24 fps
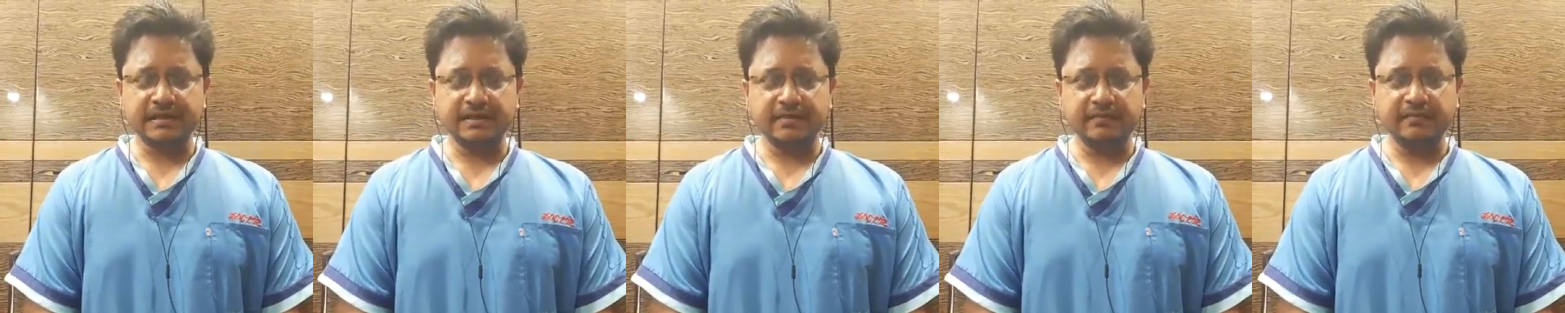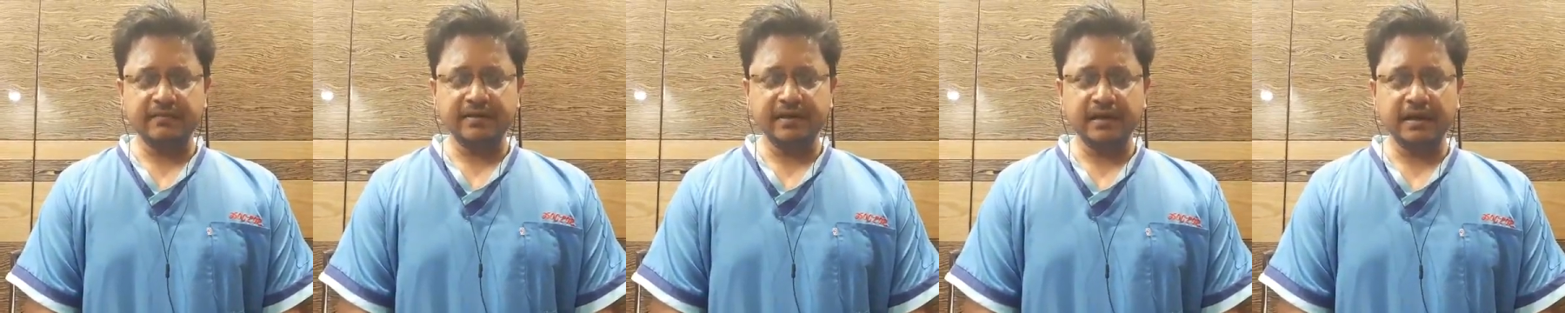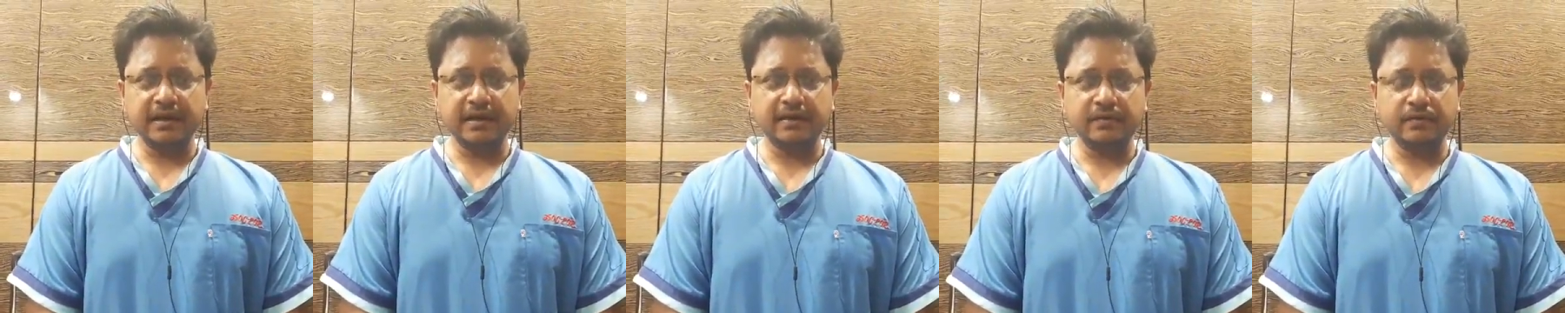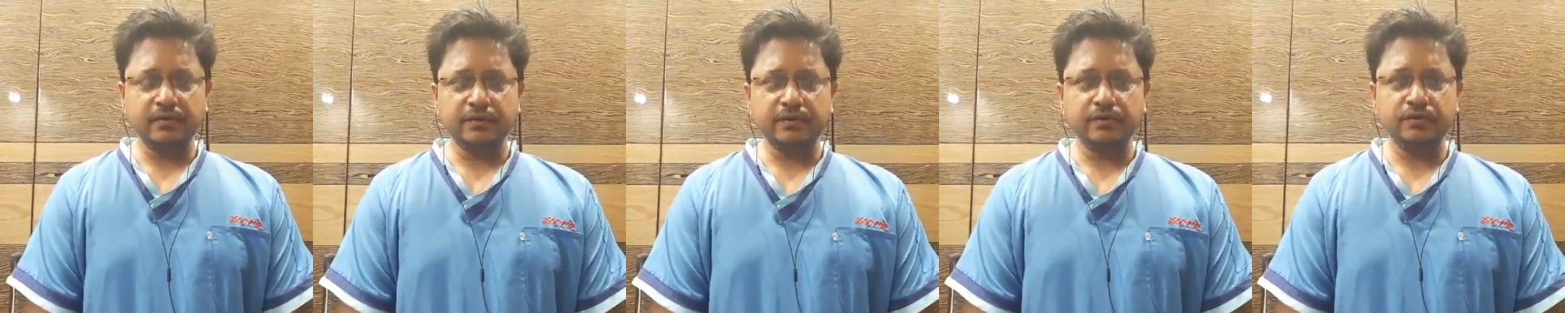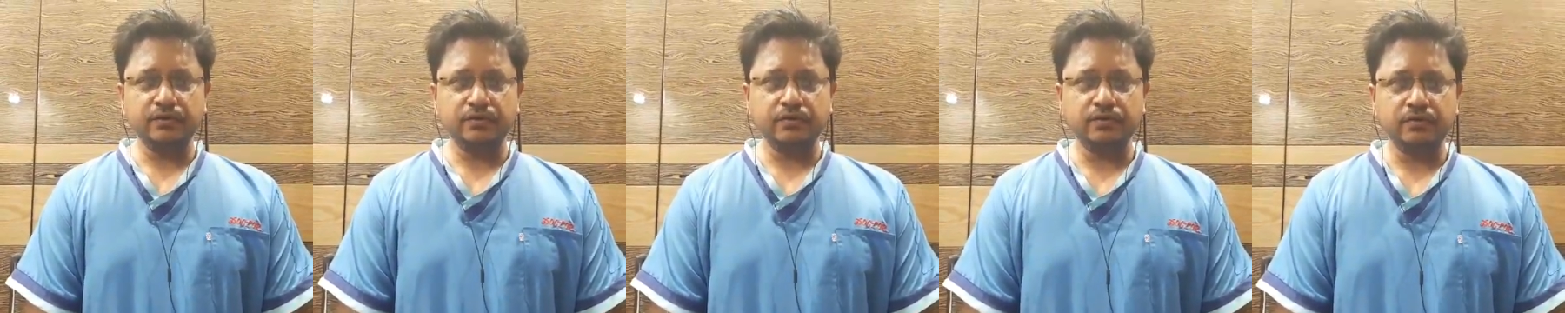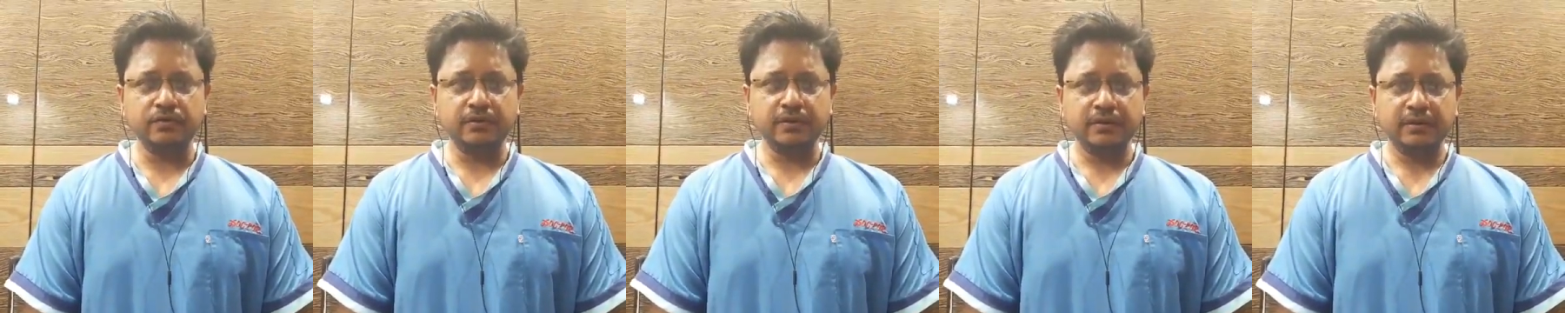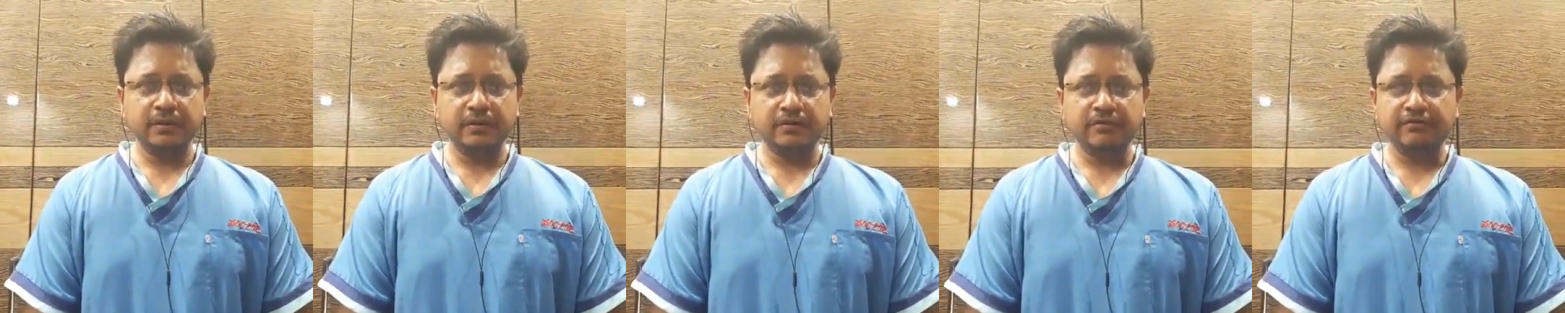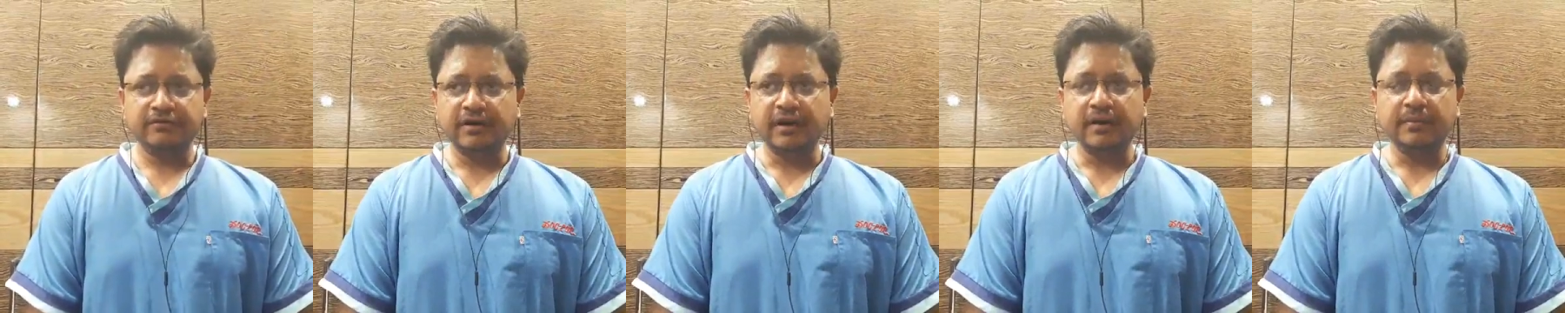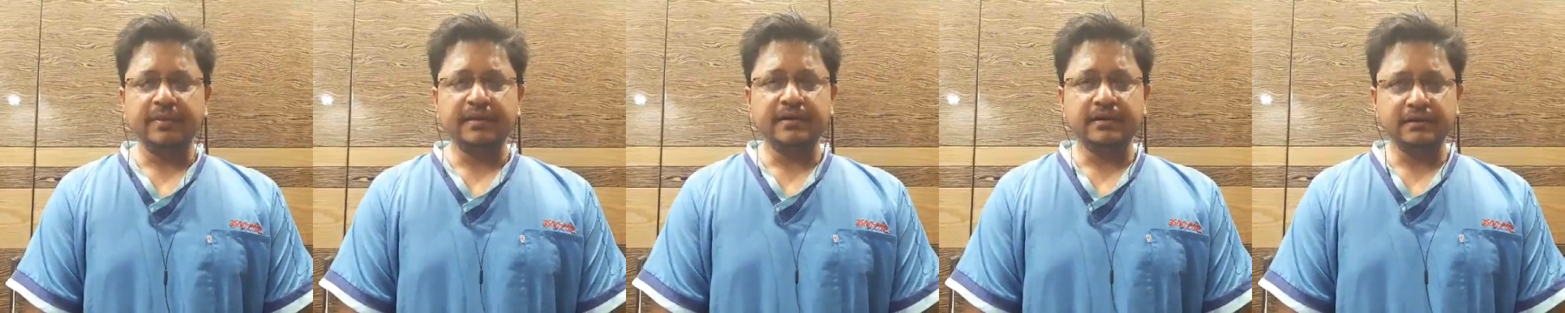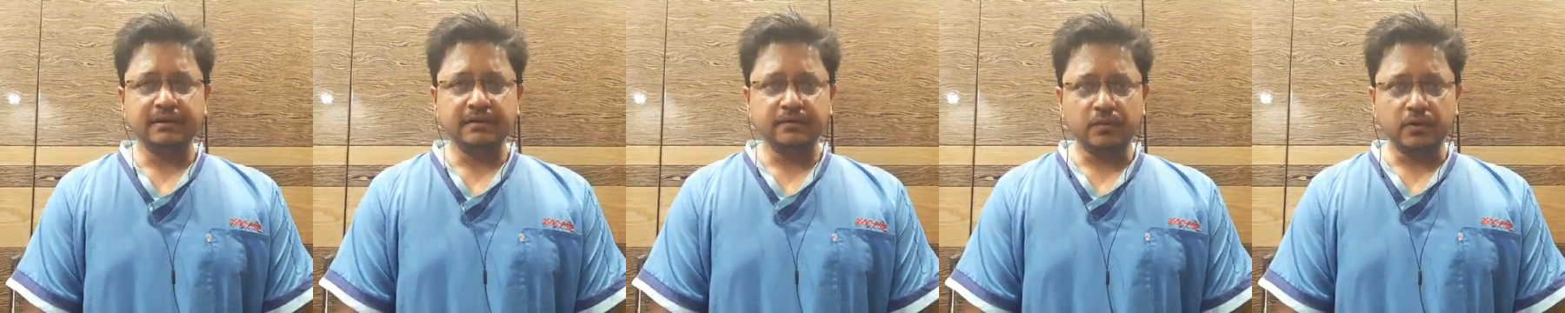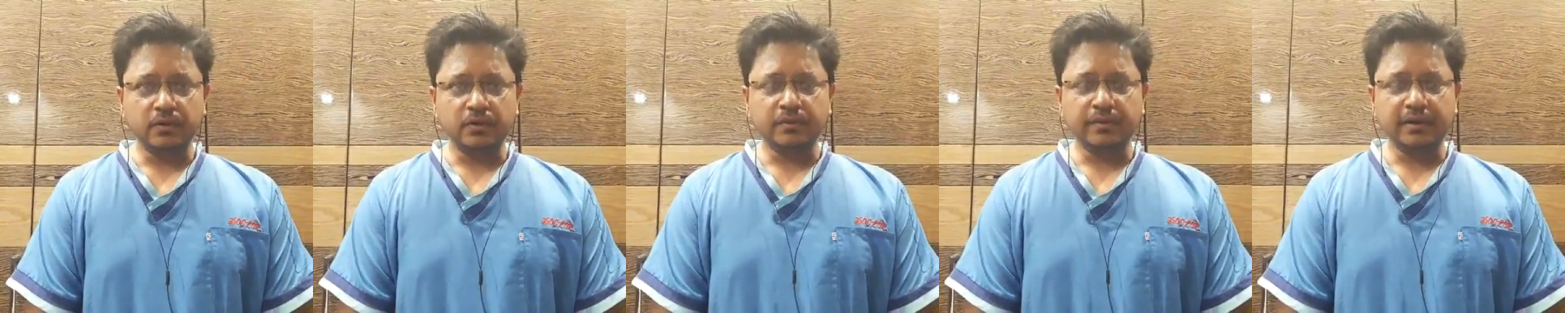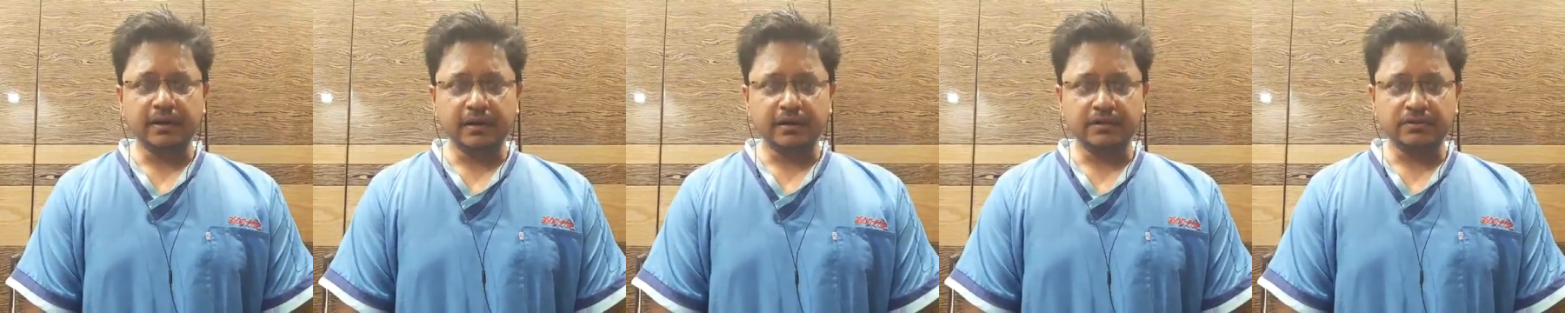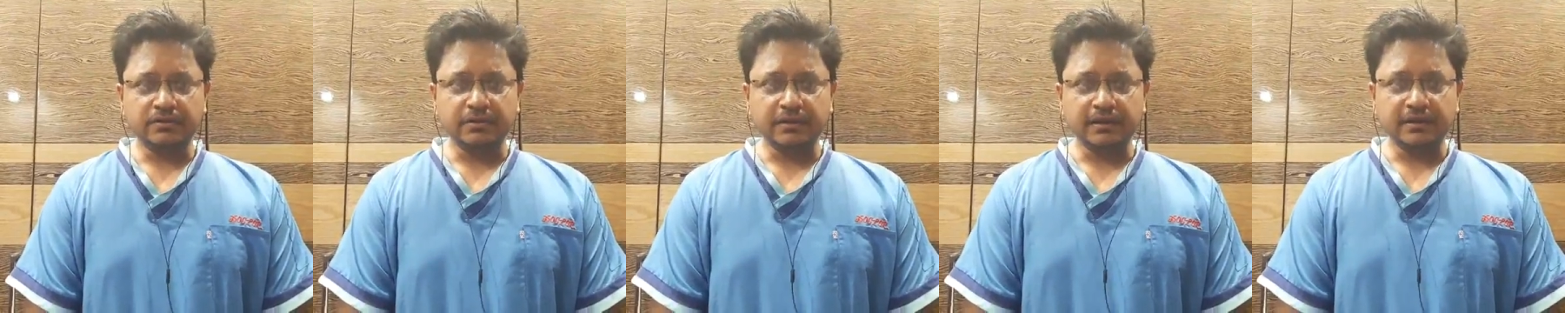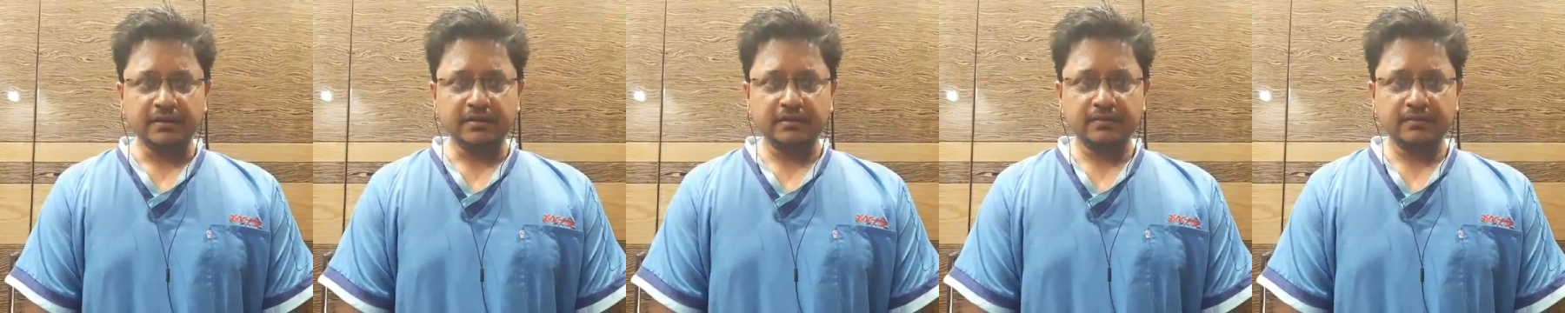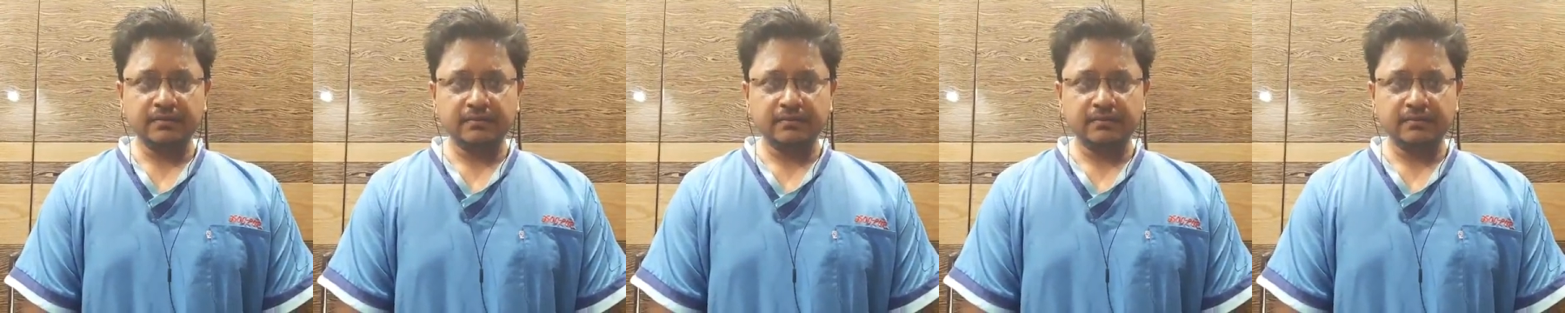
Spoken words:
and we are going to do far better than what we are today.